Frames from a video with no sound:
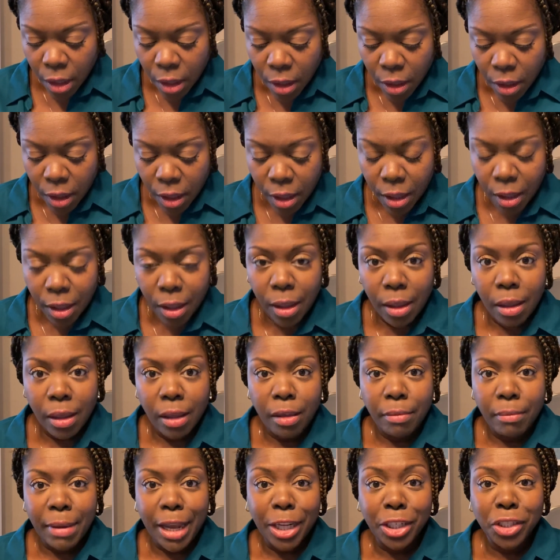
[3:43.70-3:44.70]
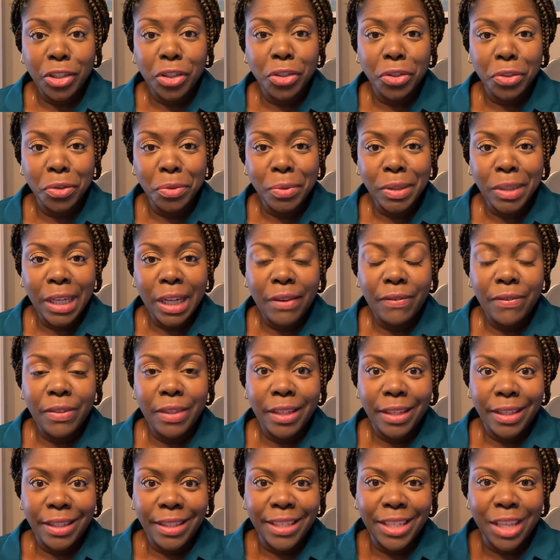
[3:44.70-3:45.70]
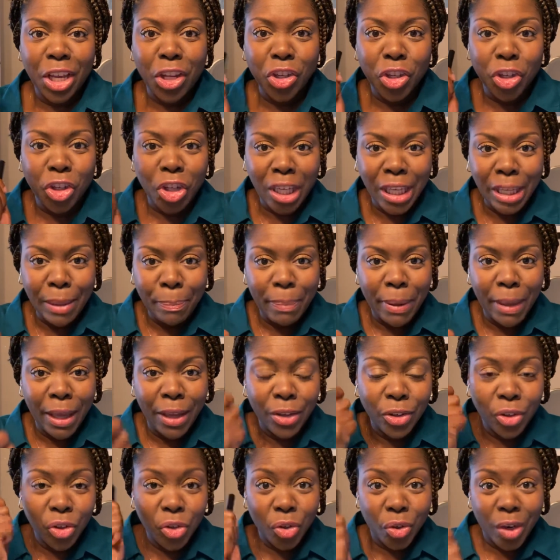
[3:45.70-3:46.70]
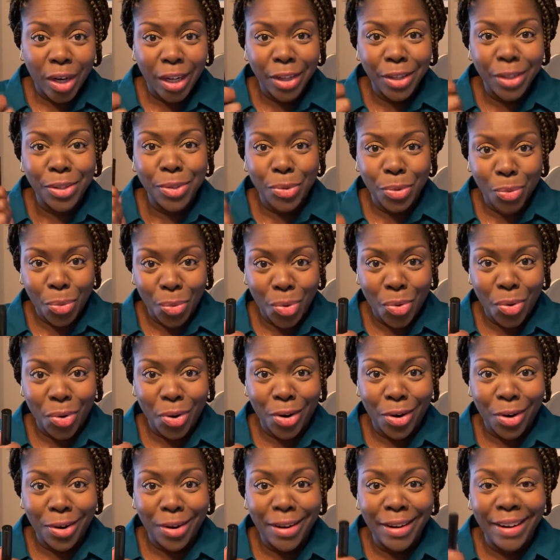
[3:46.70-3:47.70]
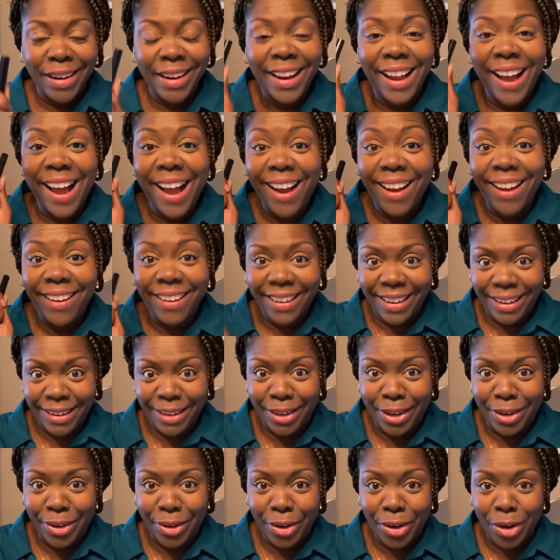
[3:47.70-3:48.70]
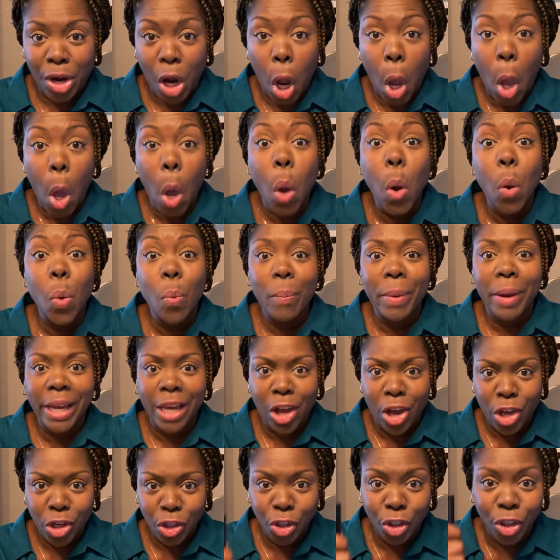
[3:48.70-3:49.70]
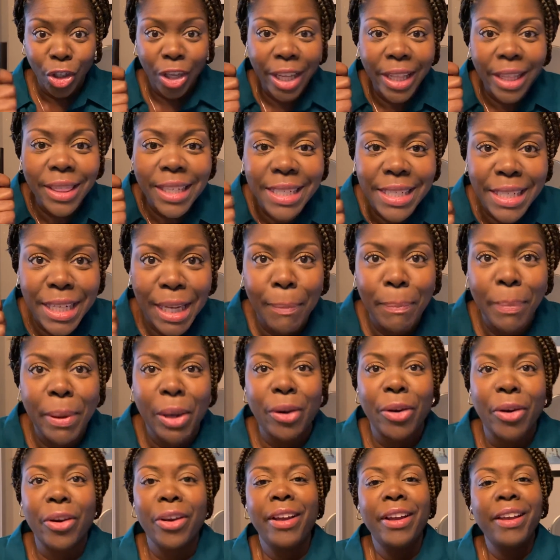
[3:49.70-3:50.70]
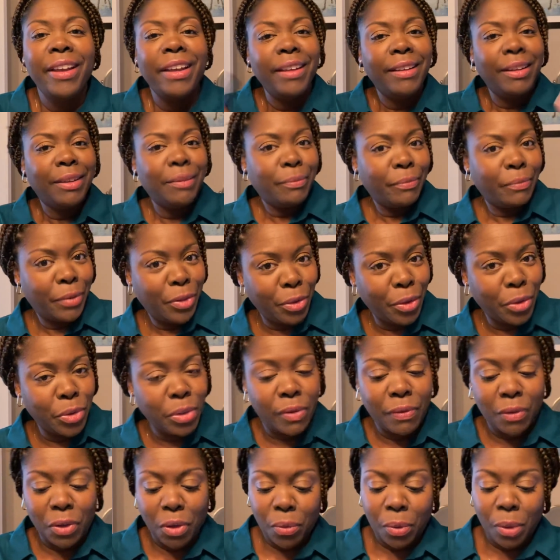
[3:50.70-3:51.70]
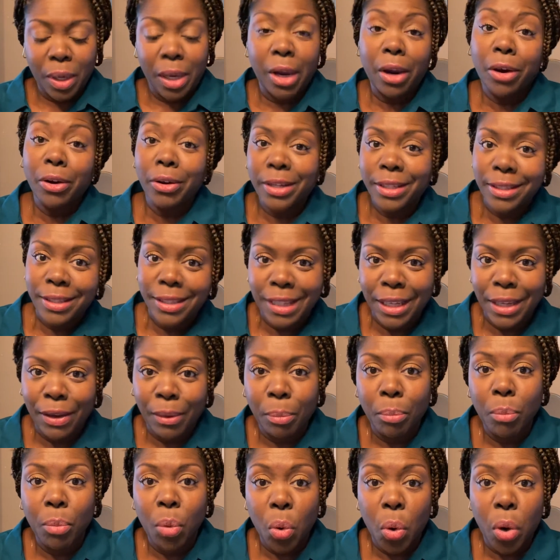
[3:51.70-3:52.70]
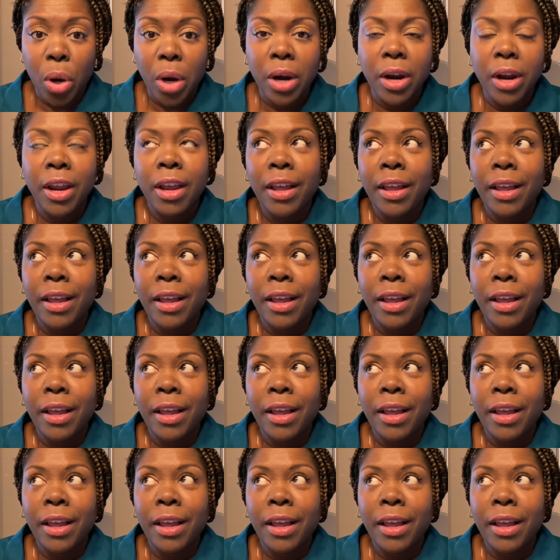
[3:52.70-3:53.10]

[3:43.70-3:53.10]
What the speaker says: I do love this cheap drugstore eyeliner. Oh my gosh, look at the tip here. For those of you who care to see more.